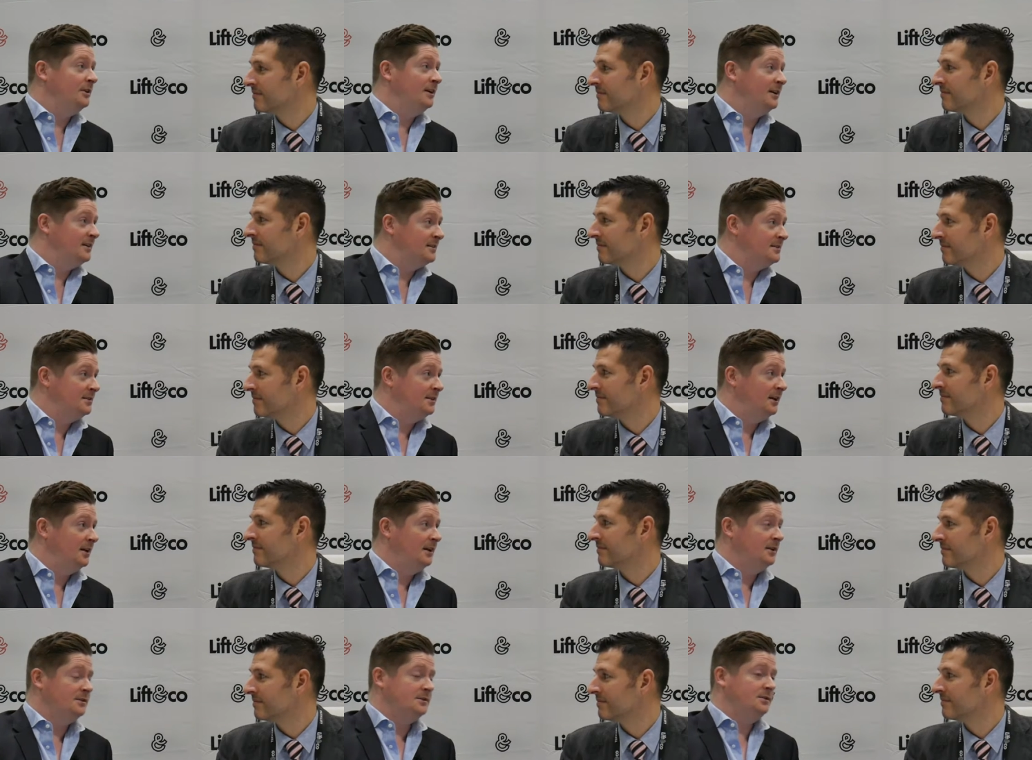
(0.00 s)
Speaker 1: next
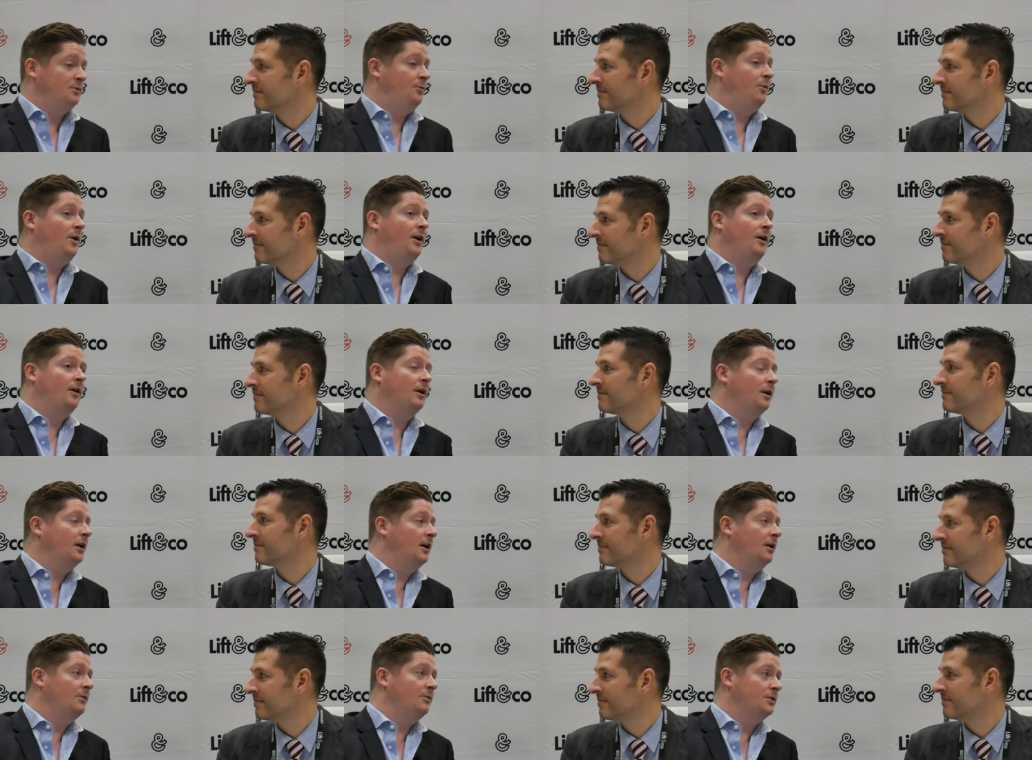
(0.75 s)
day? Is the wire
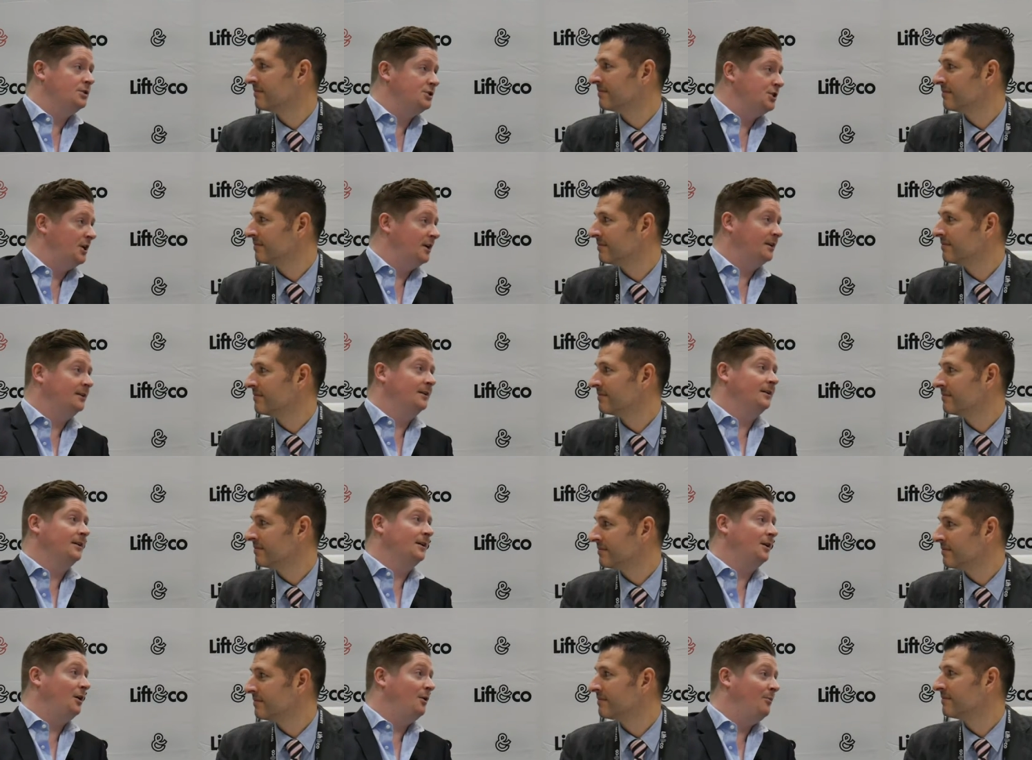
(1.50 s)
going to get
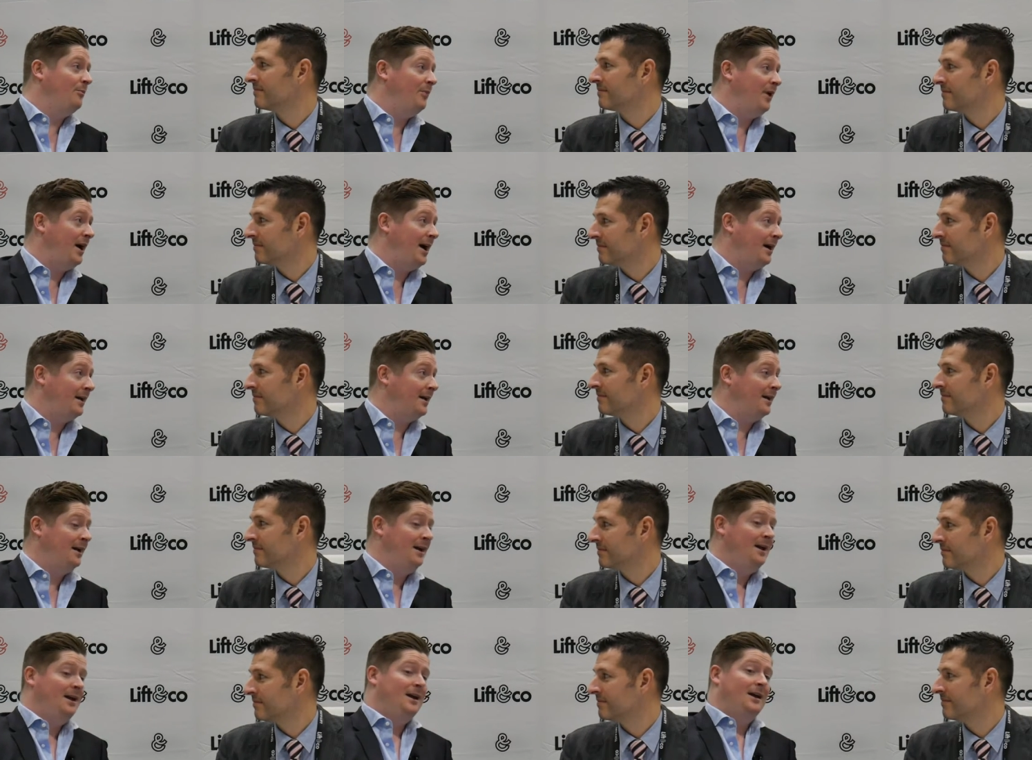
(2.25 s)
rejected and come back?
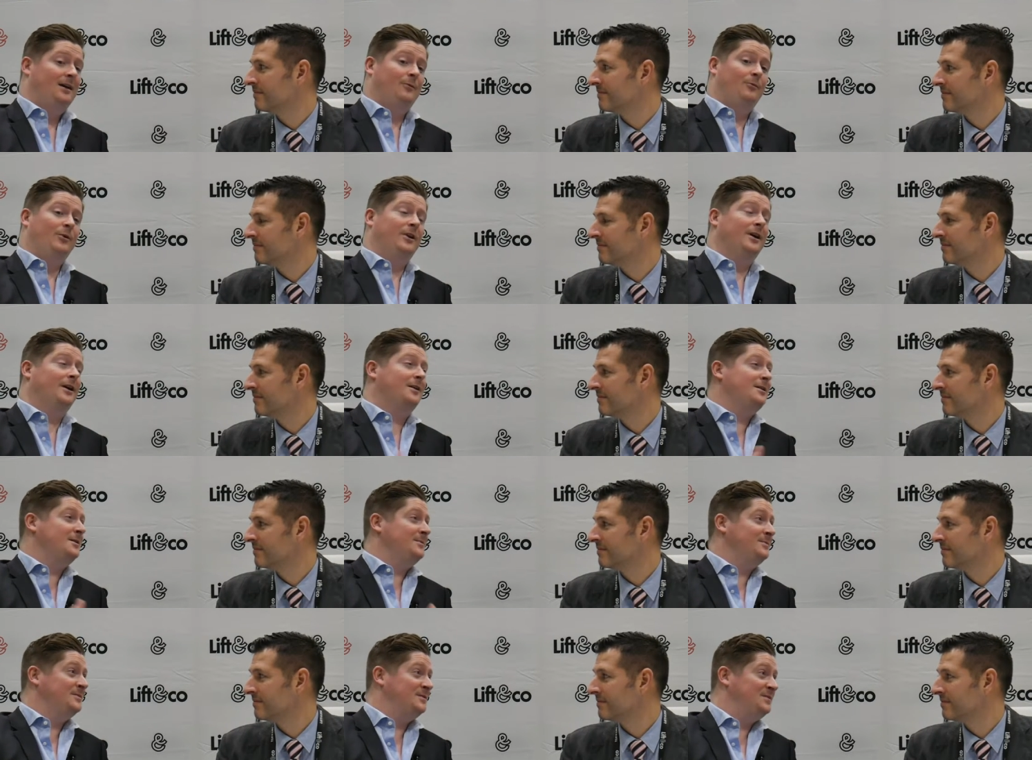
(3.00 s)
And when it
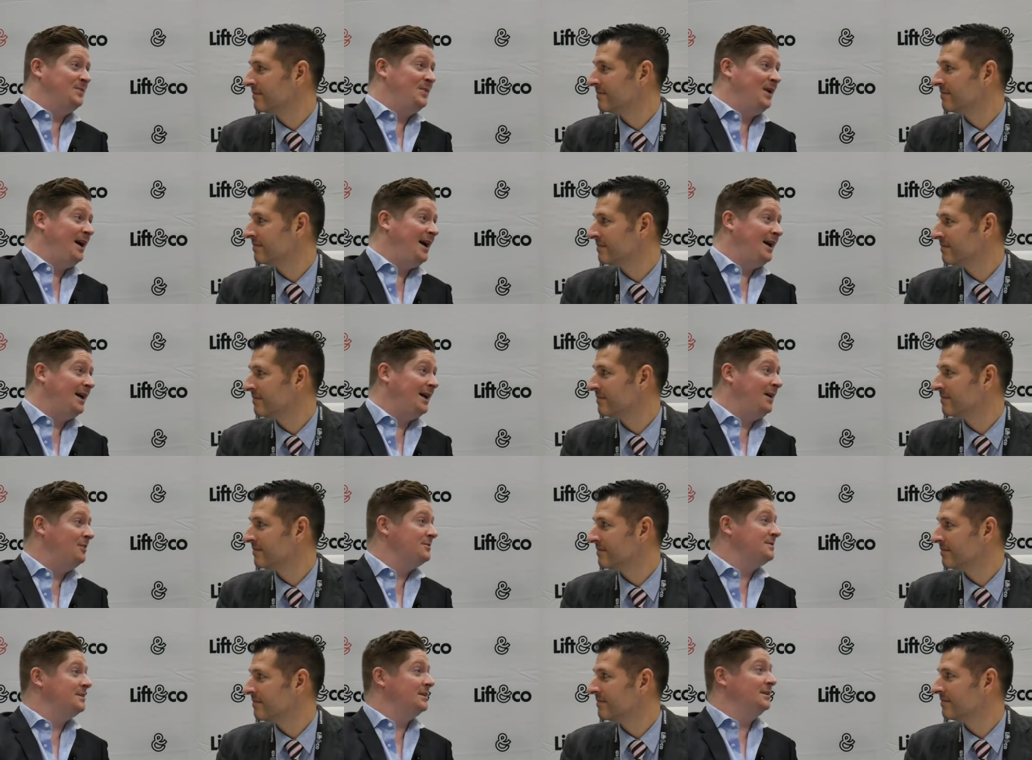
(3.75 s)
comes back,
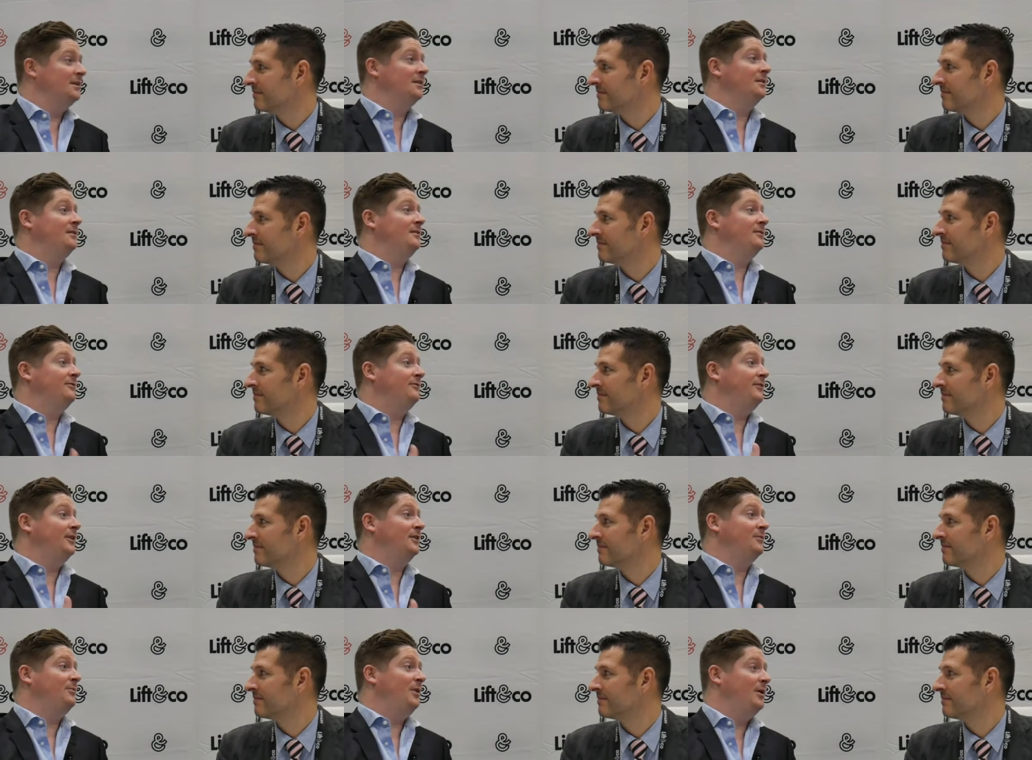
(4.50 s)
how's that going to
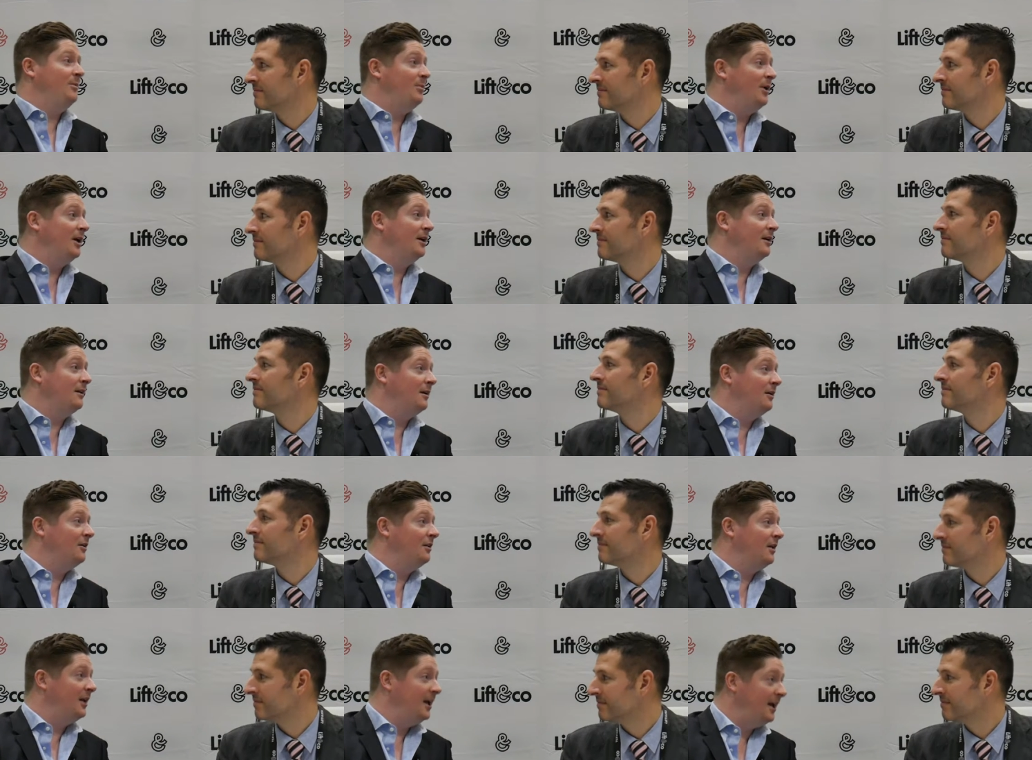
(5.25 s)
affect my bank
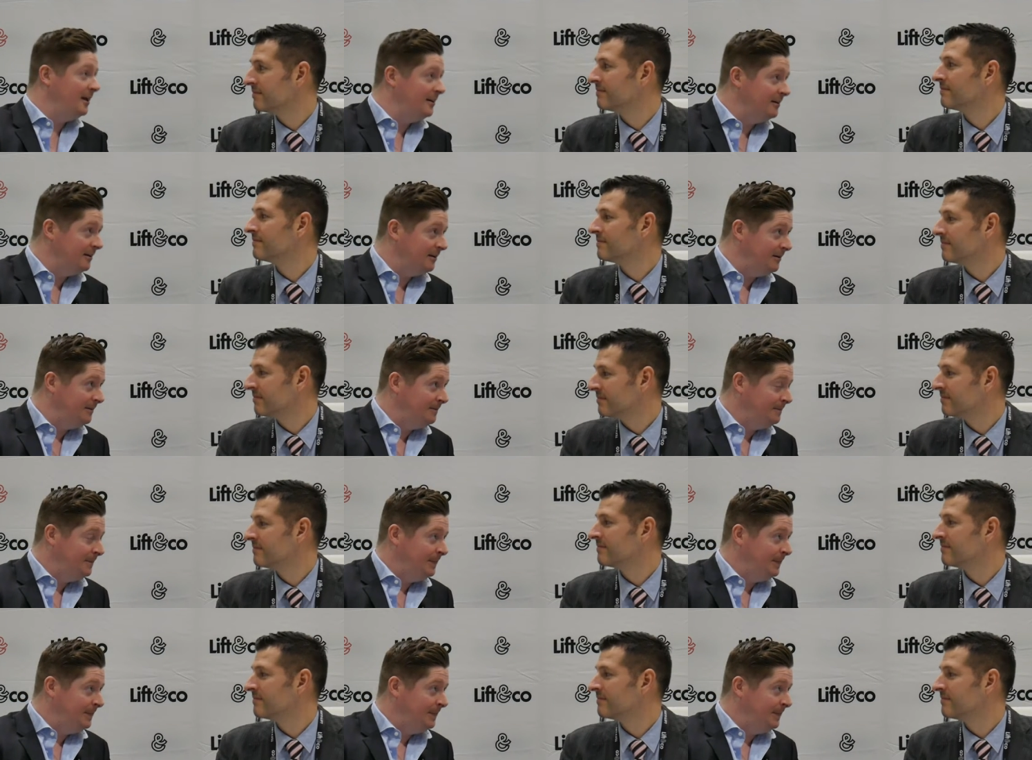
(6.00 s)
account in Canada?